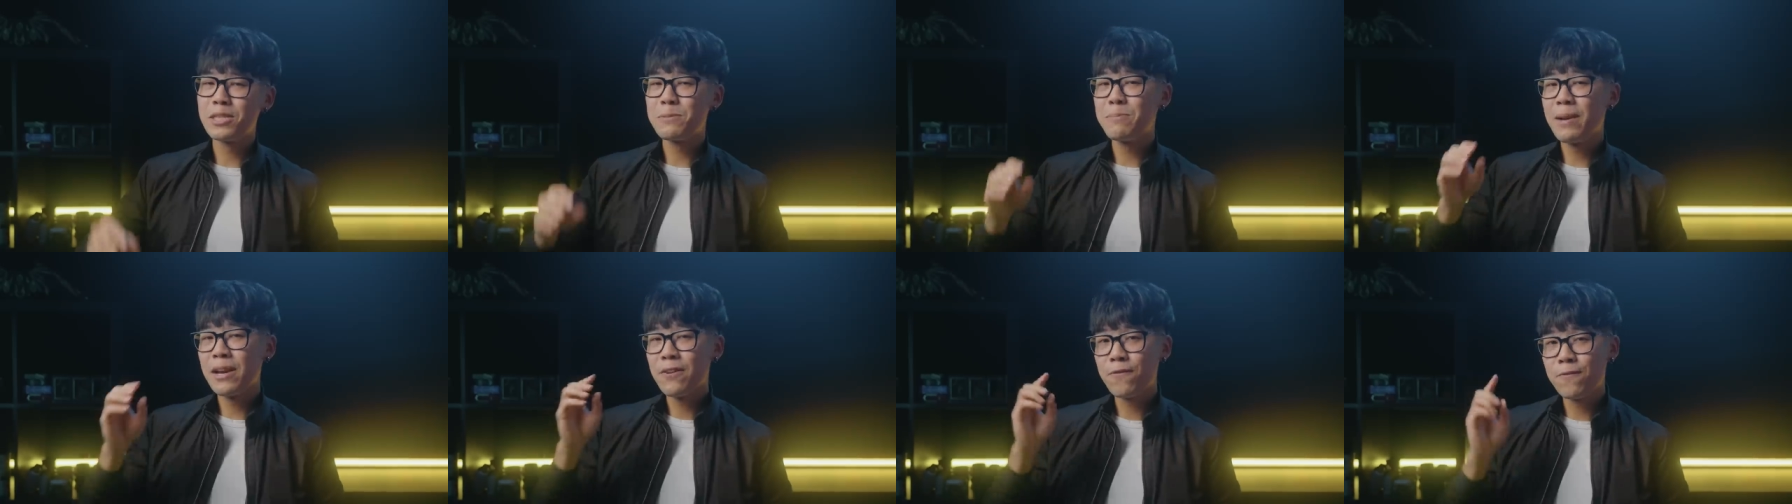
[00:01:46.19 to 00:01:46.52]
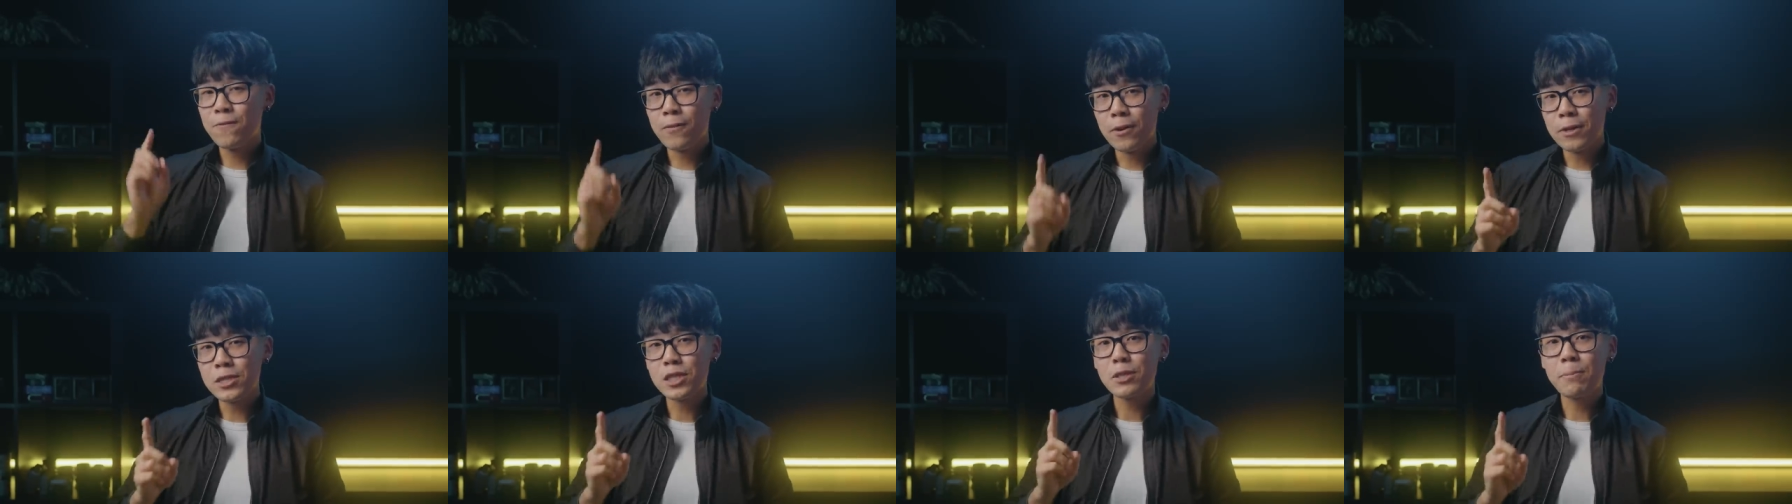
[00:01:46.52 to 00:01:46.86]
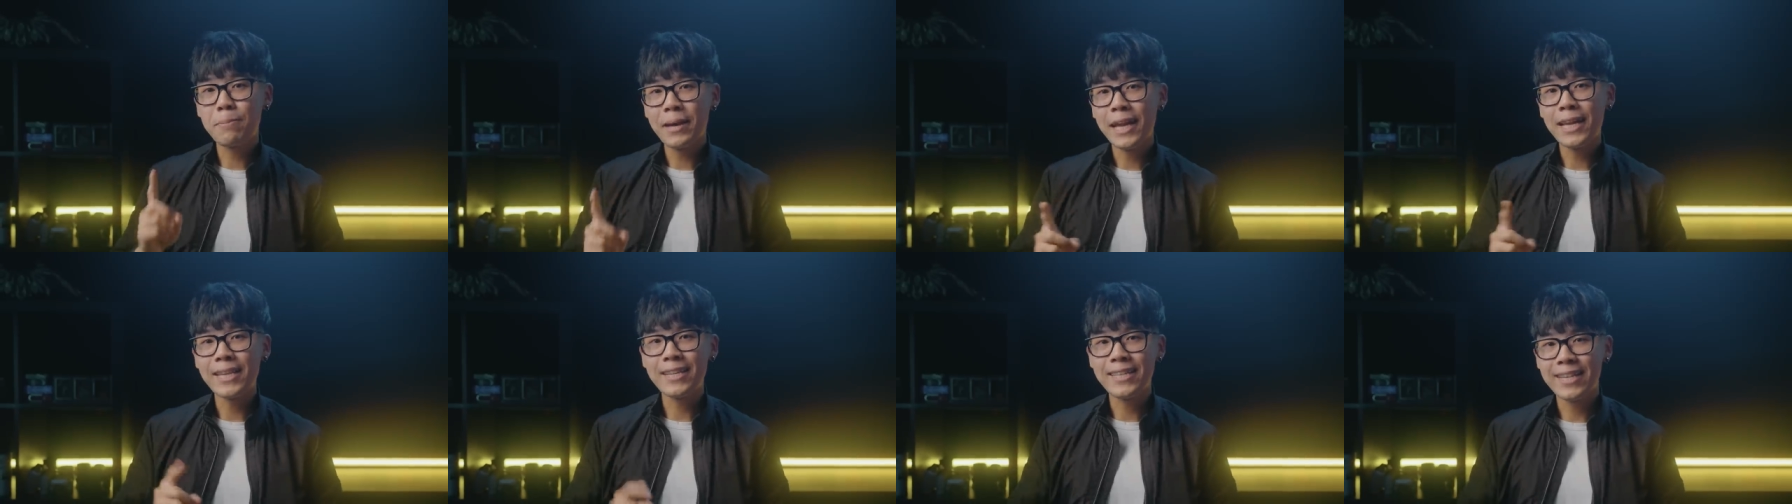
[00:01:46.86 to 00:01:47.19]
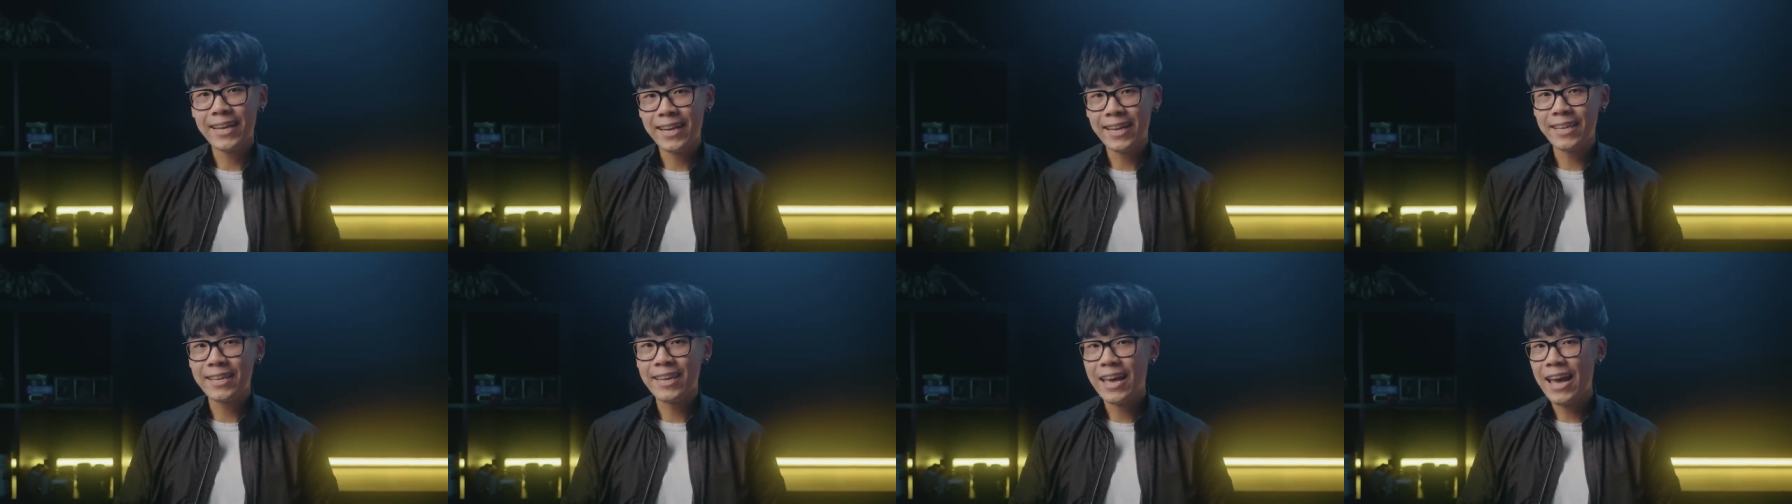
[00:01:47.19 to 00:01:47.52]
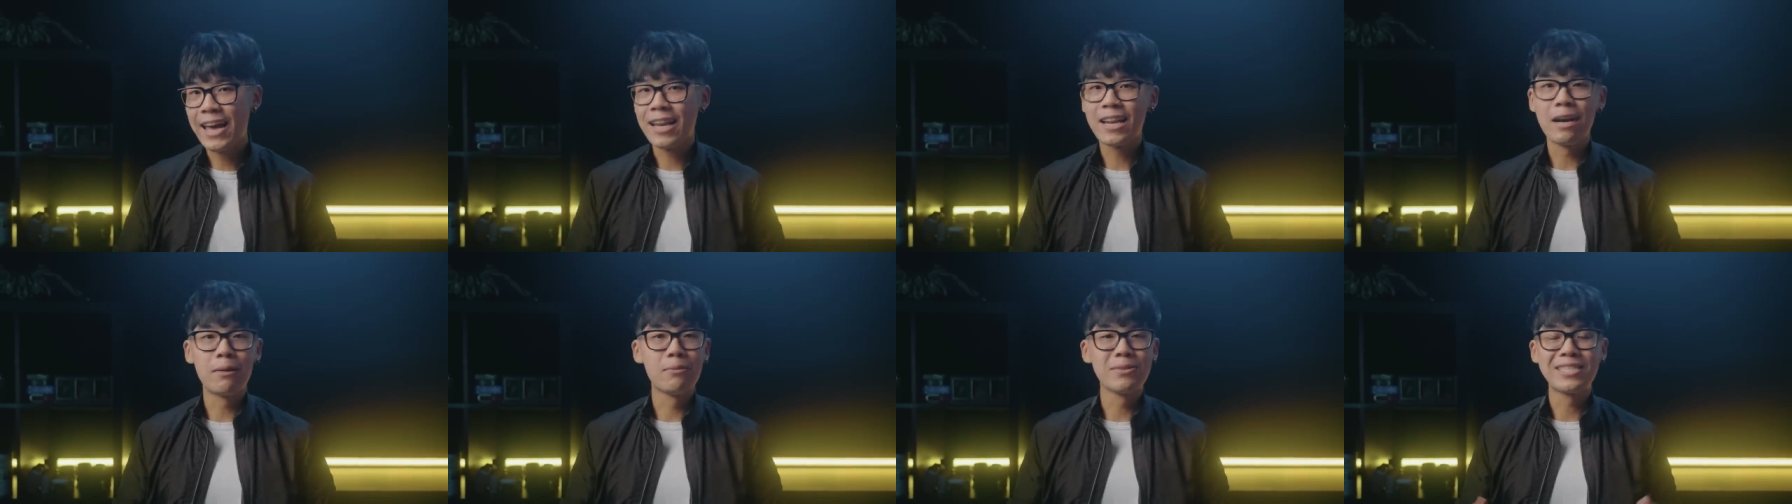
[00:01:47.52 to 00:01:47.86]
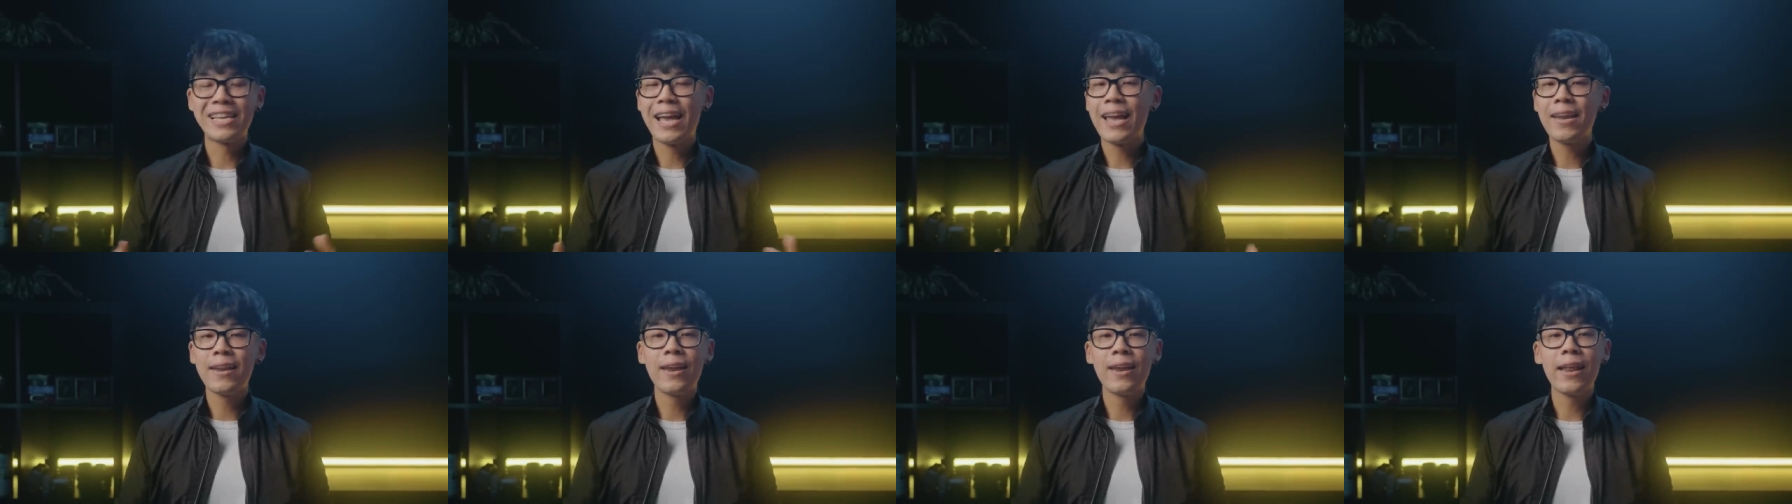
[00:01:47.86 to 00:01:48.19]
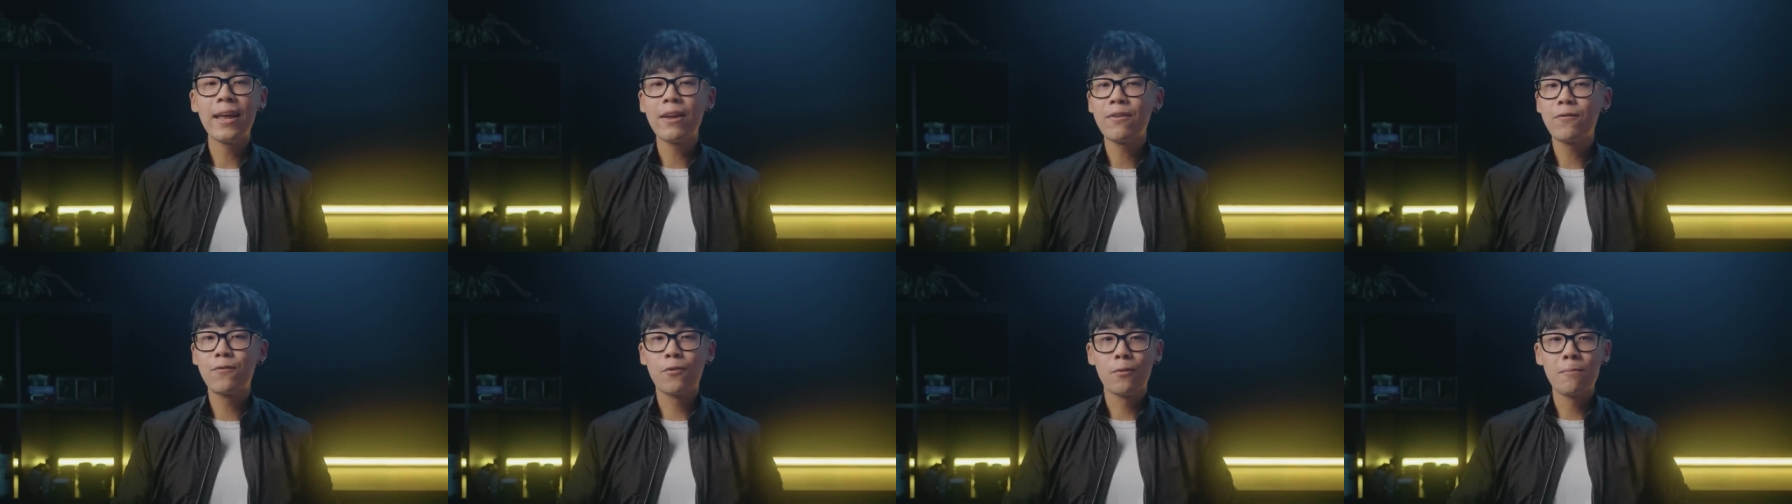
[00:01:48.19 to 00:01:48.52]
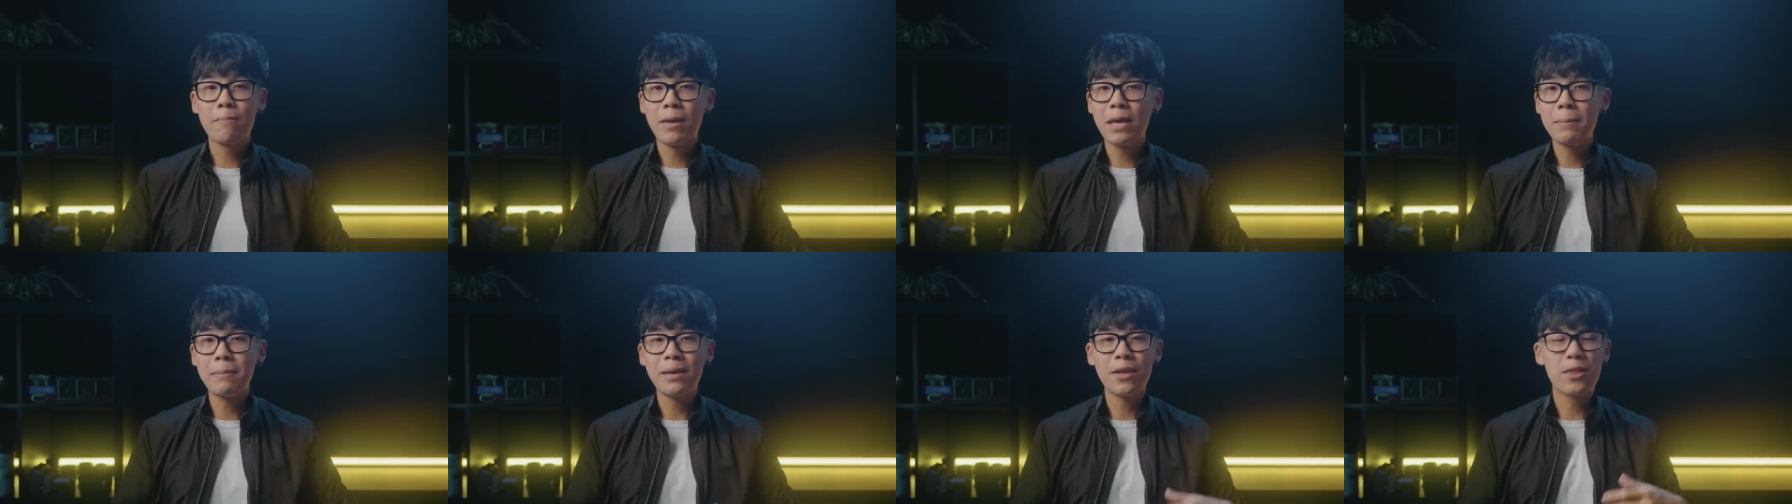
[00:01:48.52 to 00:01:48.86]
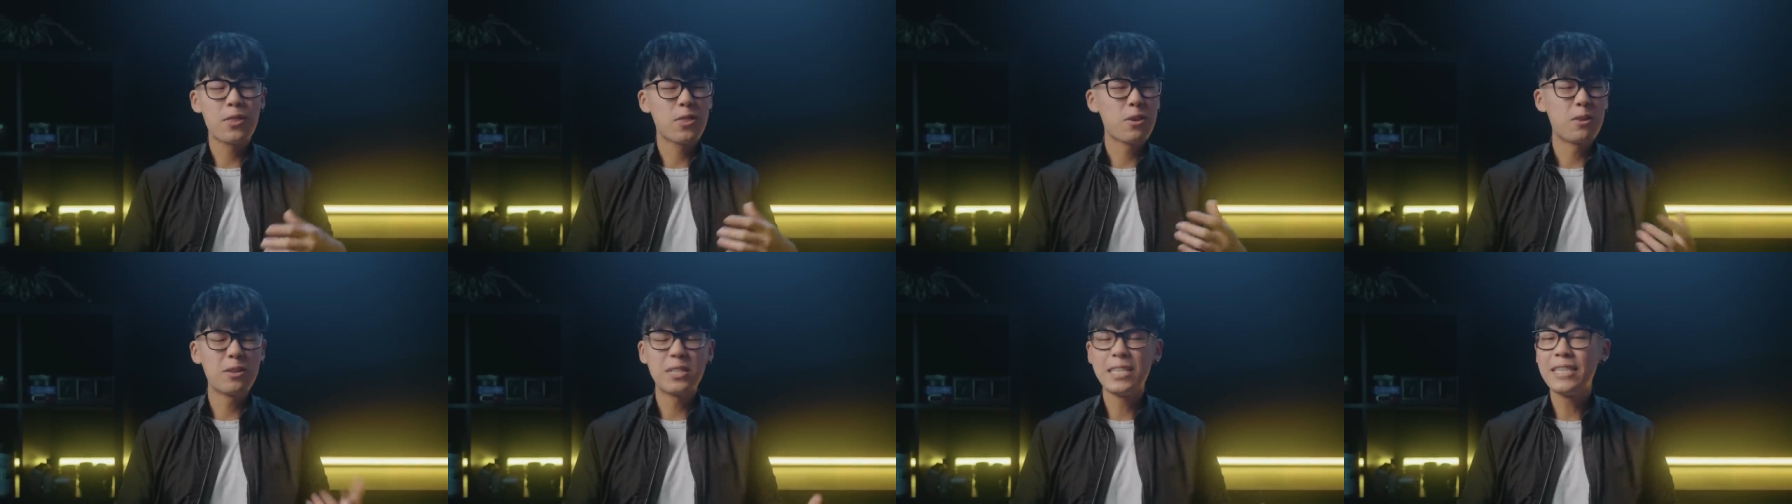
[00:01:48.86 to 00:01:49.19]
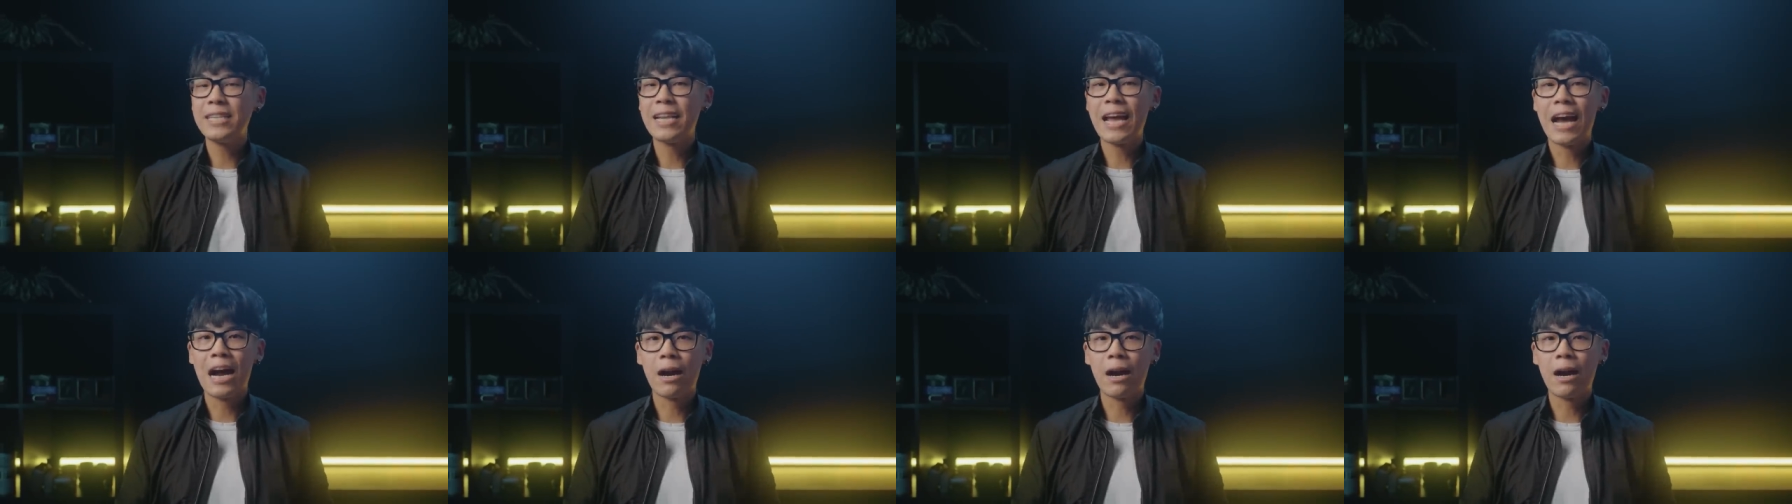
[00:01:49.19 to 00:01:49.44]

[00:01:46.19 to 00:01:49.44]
was my first paid gig, and I was editing for maybe 13